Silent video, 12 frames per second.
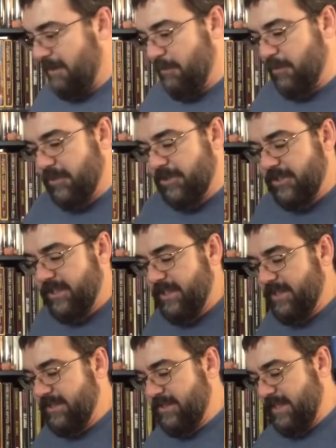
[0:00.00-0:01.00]
pretty she
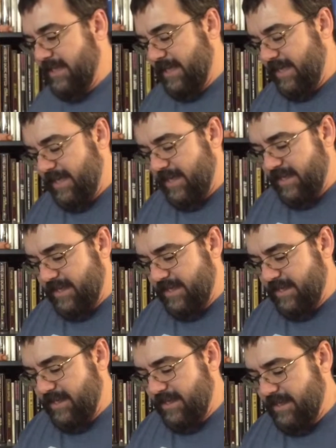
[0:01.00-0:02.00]
is,
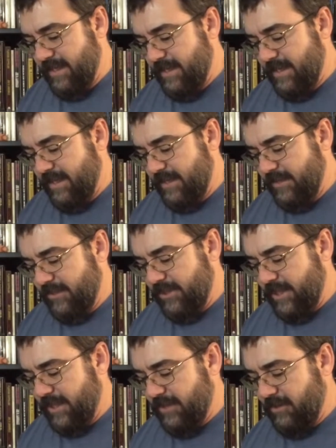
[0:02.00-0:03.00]
and
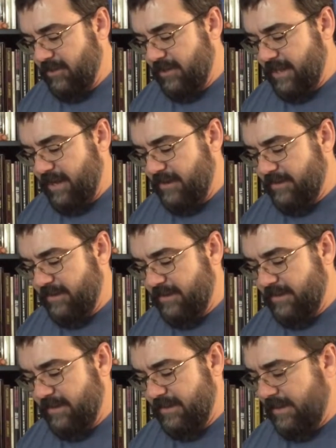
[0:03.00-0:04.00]
Check it all out.
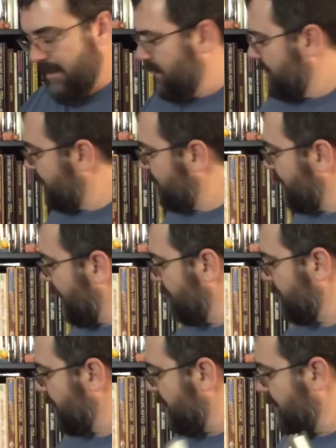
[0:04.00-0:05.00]
This knife
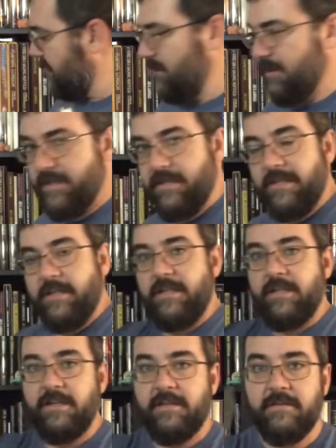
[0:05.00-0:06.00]
is not good
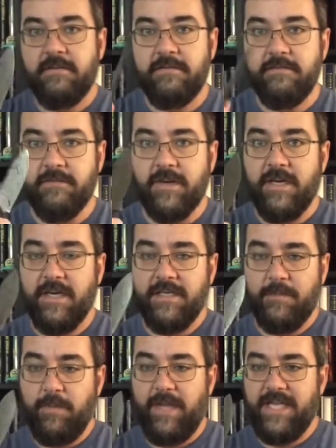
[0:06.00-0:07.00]
for cutting
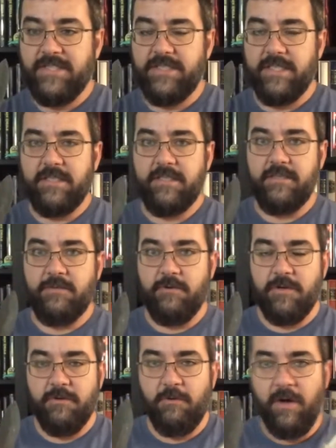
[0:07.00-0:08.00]
a plastic. You
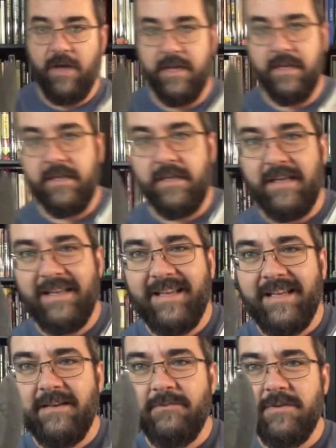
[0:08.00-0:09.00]
wanna know why?
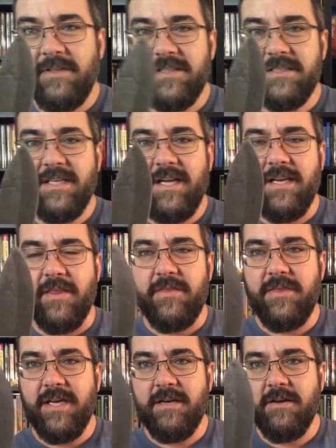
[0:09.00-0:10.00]
Well, it's got a
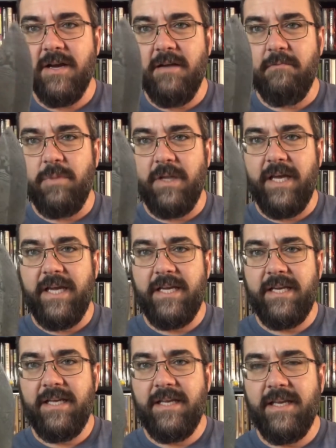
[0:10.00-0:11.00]
thick
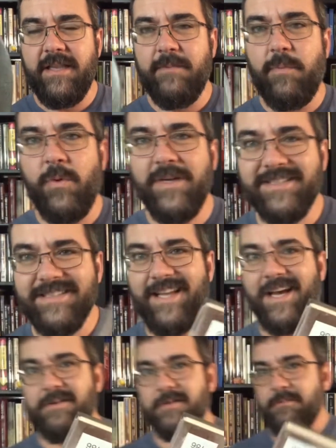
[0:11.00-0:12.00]
blade and the point's not